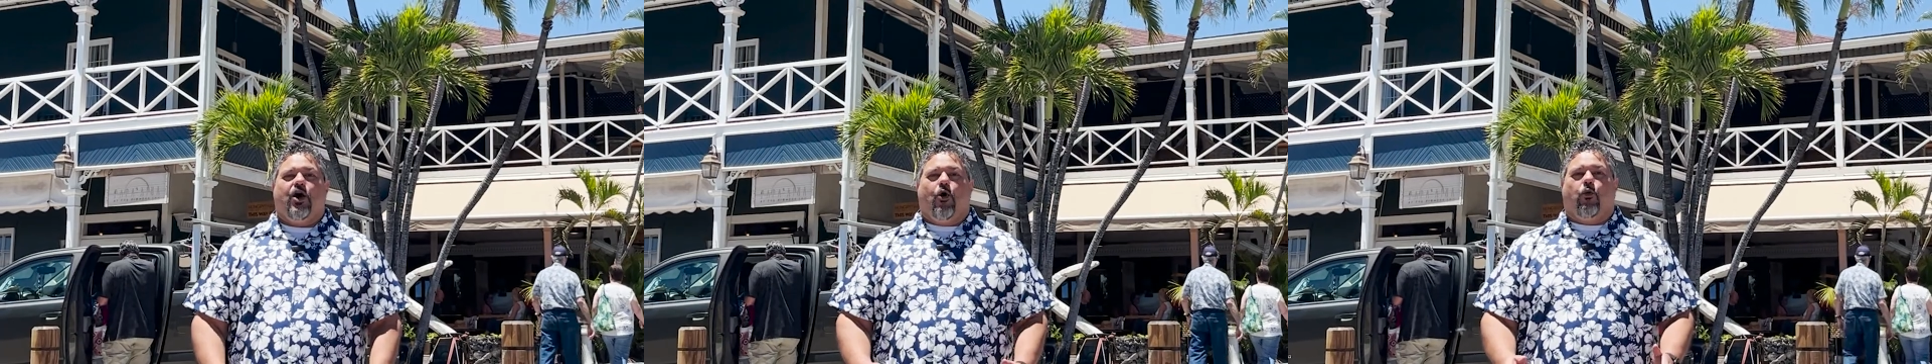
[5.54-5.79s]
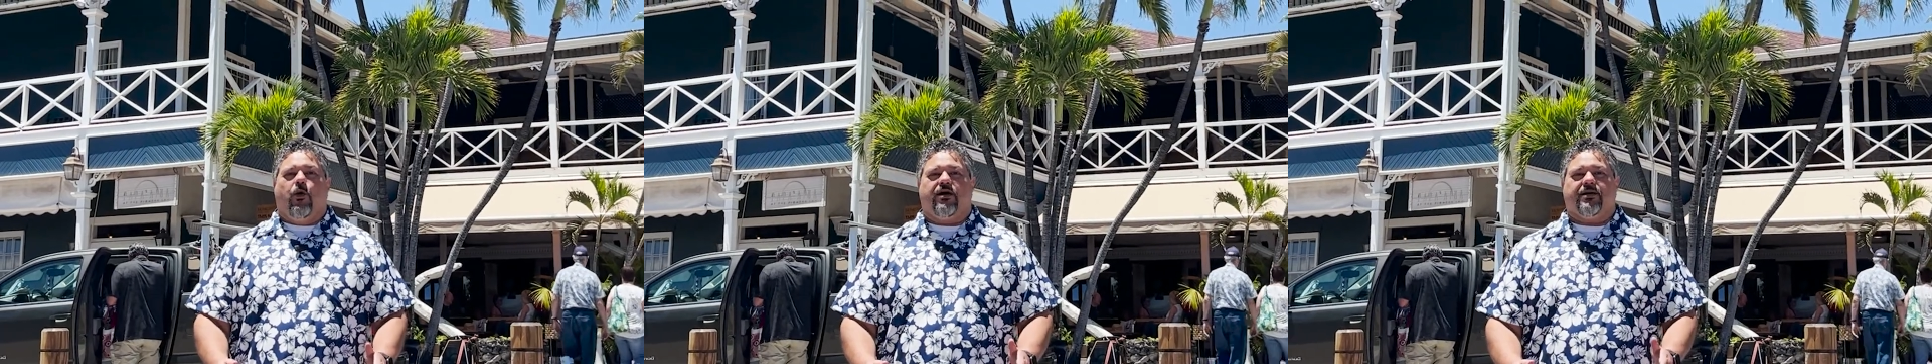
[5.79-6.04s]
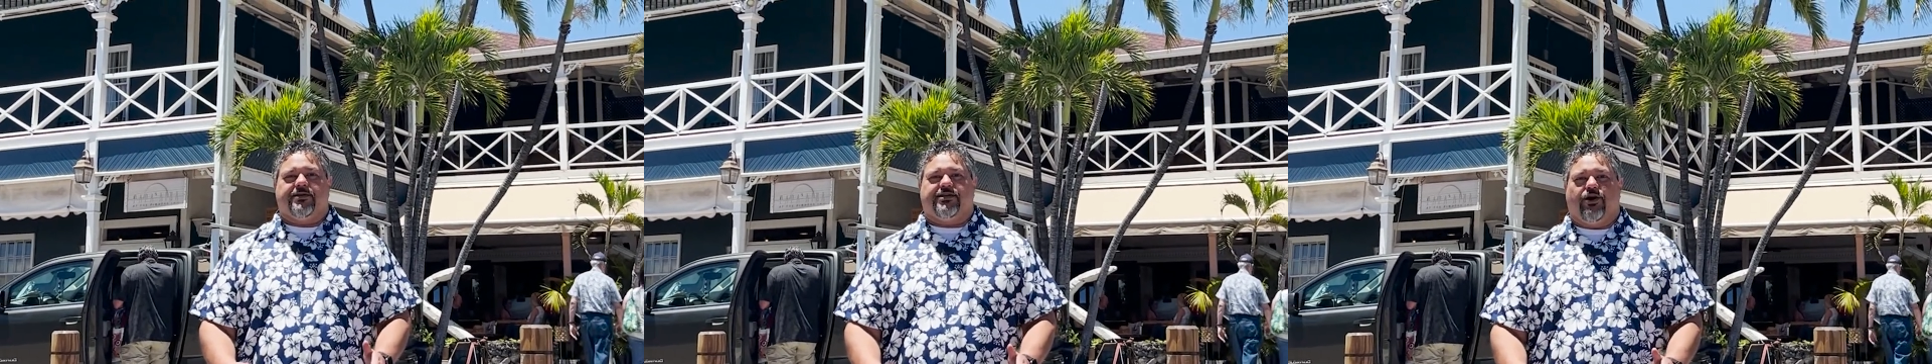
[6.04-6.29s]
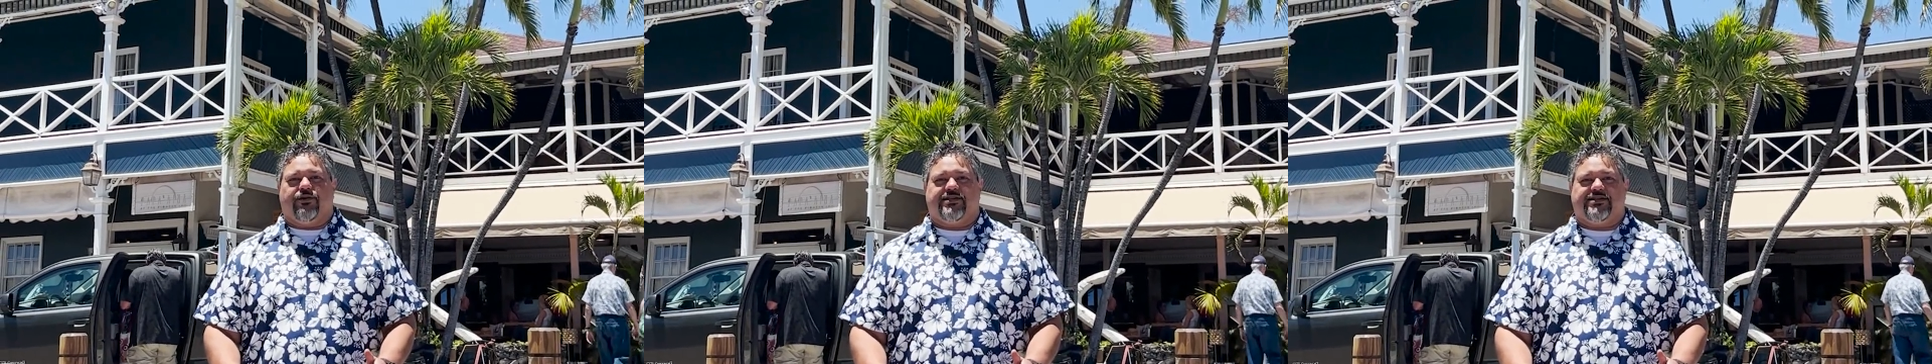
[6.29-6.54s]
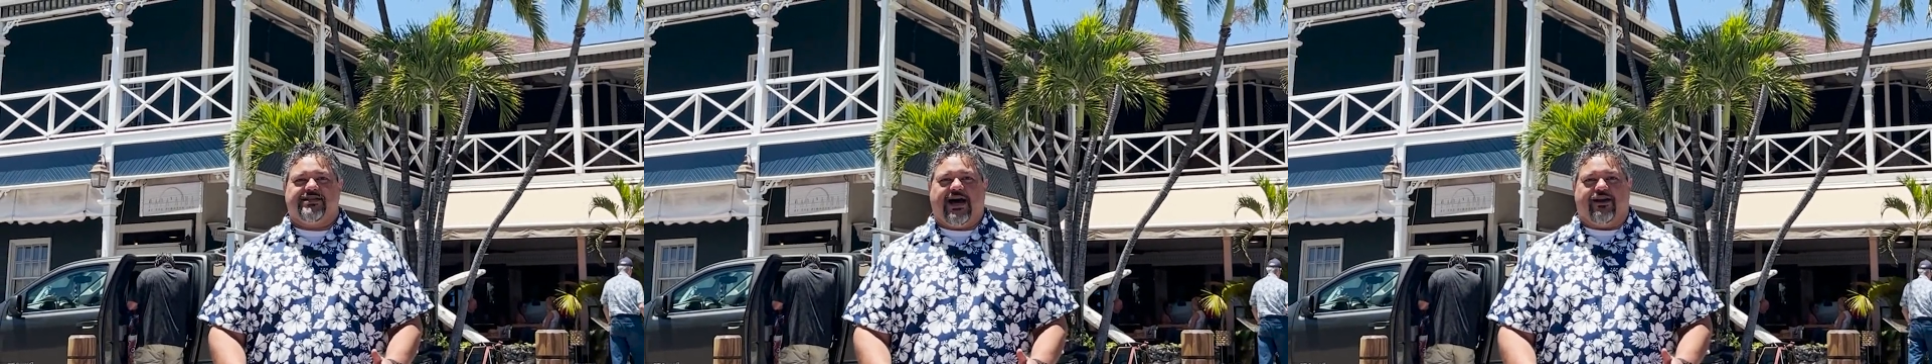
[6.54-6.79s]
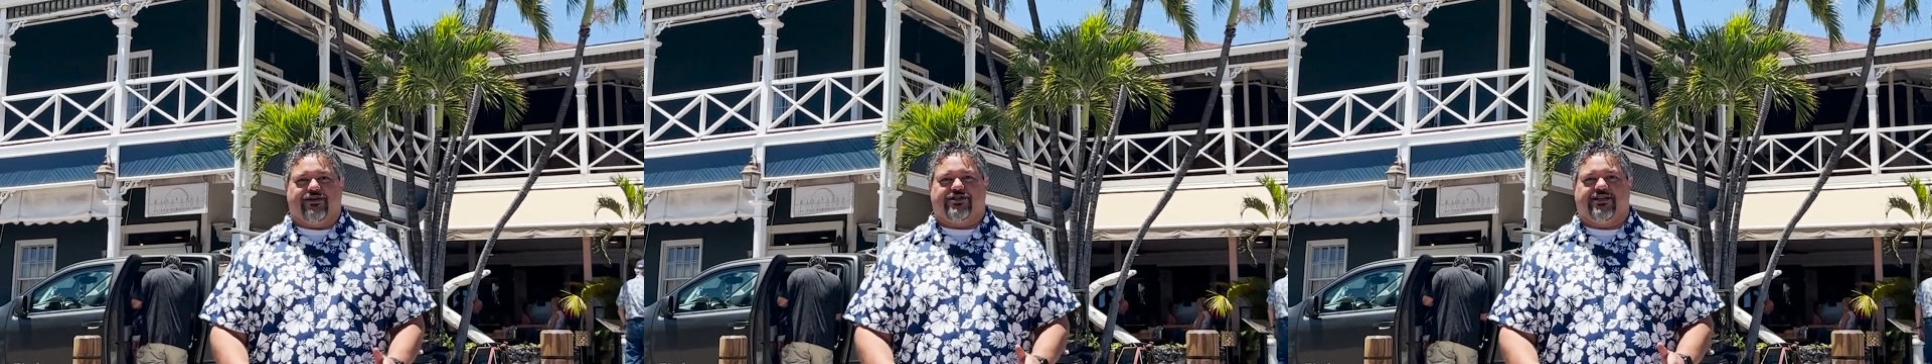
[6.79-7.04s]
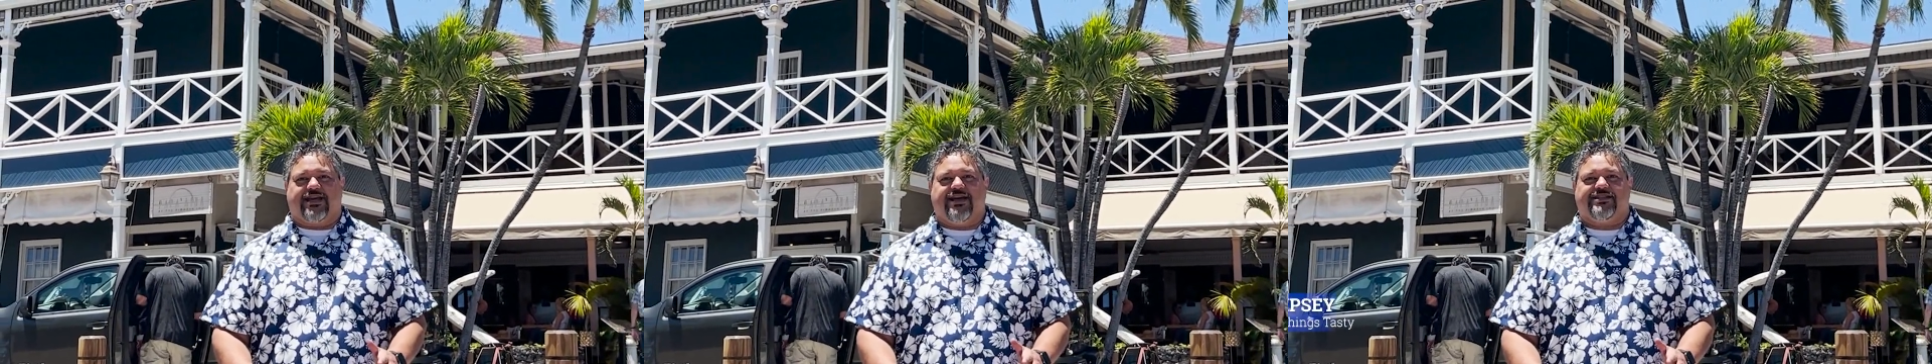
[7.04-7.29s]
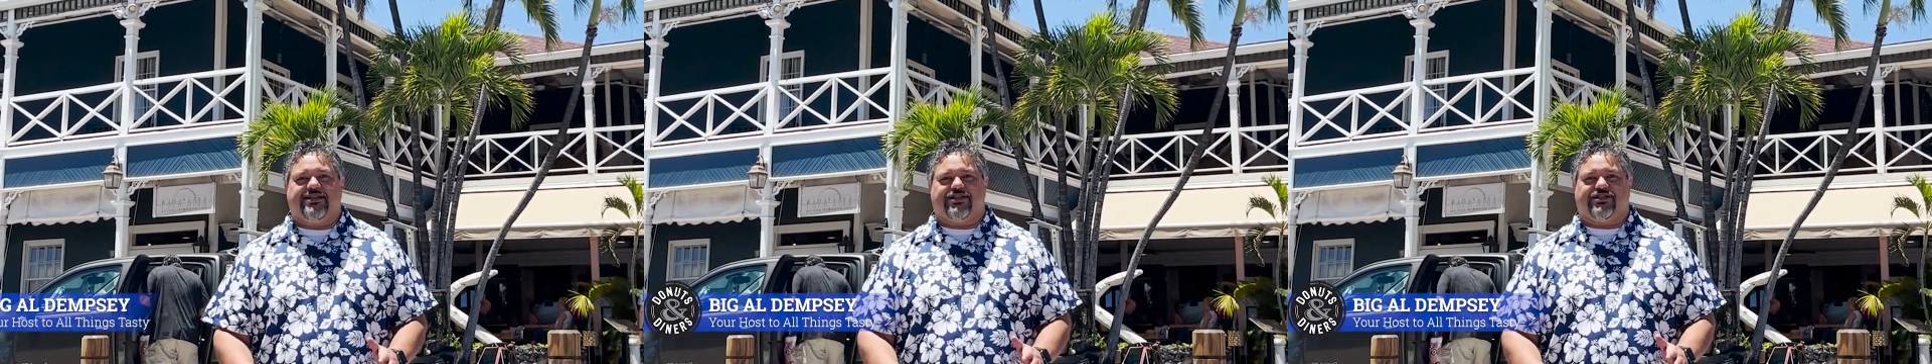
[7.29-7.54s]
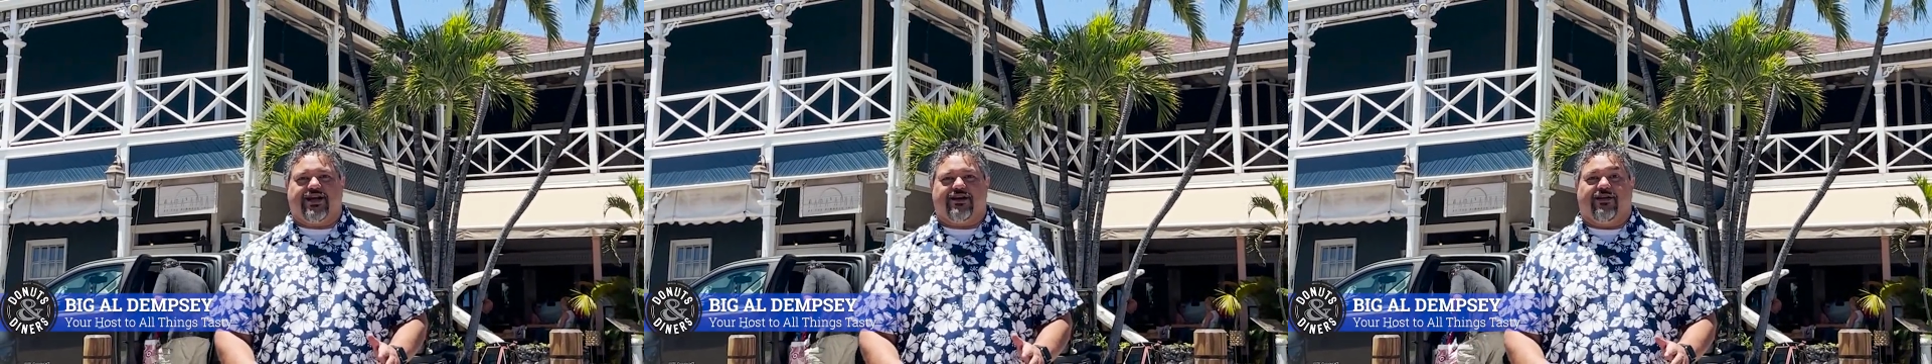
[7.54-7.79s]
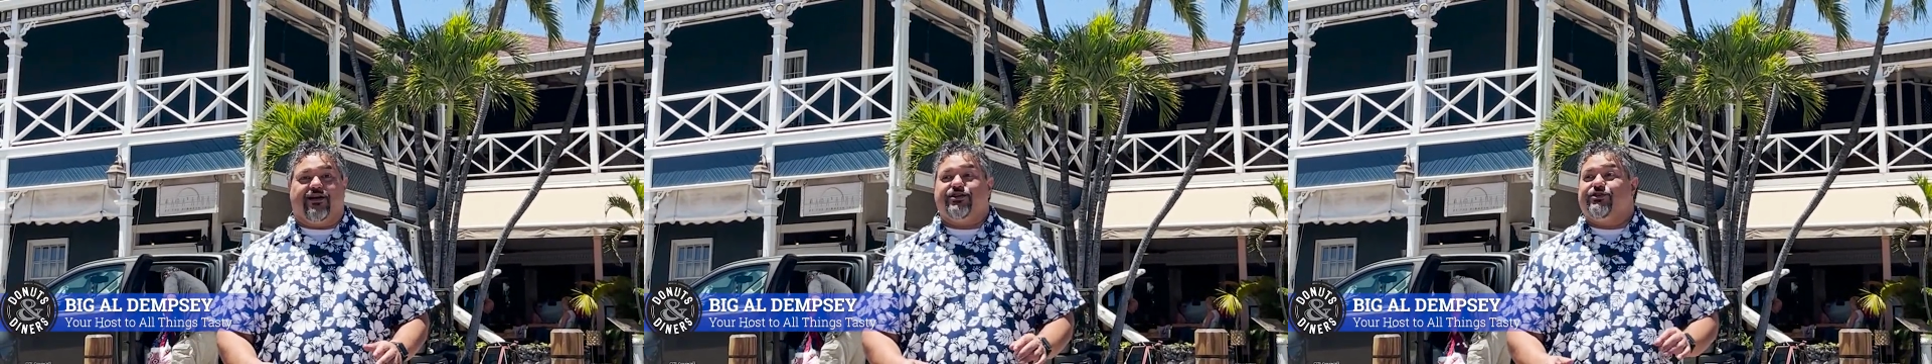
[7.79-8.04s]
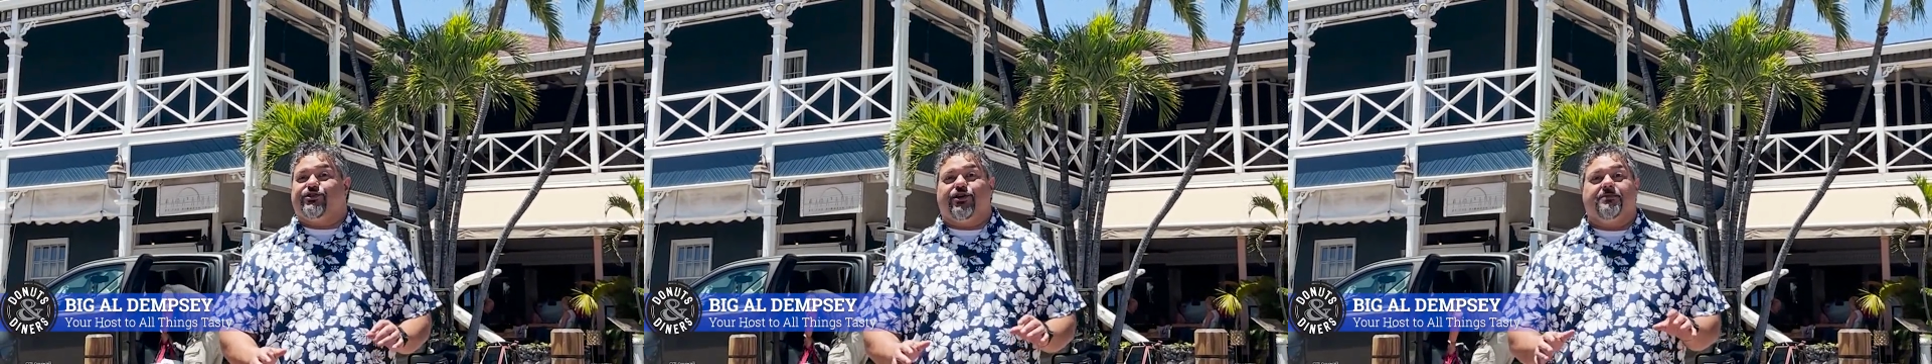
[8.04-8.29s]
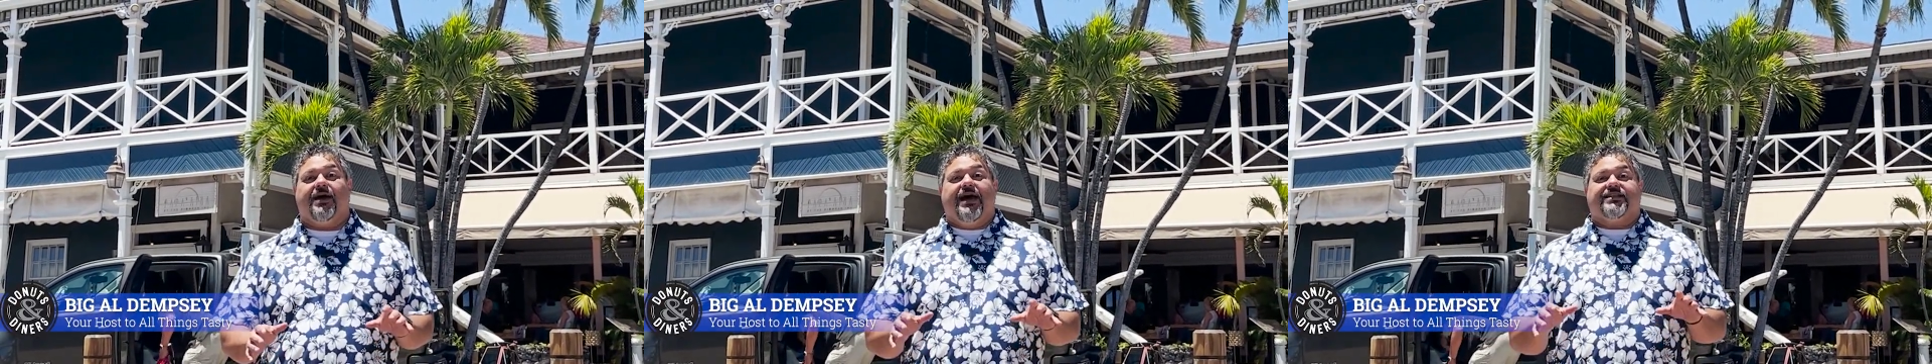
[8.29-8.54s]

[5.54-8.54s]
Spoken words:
Welcome to Donuts and Diners, the tastiest channel on YouTube.